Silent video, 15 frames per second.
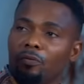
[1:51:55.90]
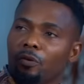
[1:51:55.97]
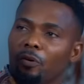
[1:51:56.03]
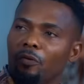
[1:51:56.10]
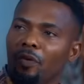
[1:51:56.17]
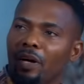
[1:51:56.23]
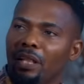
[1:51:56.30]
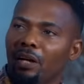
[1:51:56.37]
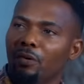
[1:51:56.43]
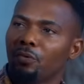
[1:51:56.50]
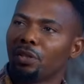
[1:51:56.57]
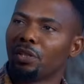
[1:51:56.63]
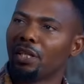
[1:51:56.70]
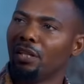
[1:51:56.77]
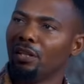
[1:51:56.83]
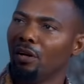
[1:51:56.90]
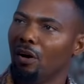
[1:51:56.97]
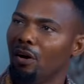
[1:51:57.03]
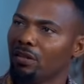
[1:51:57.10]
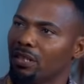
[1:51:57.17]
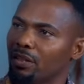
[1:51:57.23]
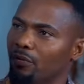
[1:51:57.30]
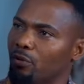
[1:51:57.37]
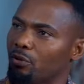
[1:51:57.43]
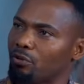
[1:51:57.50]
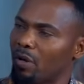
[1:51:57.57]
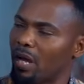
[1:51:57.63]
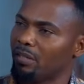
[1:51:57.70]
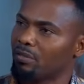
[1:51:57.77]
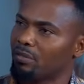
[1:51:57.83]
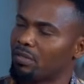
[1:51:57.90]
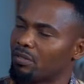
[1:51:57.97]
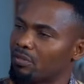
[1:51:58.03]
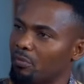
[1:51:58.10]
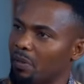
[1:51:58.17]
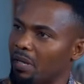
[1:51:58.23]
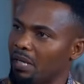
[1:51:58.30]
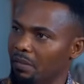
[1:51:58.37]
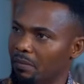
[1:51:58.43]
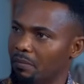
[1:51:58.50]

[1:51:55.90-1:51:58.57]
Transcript: love your father will kill us if you try to disobey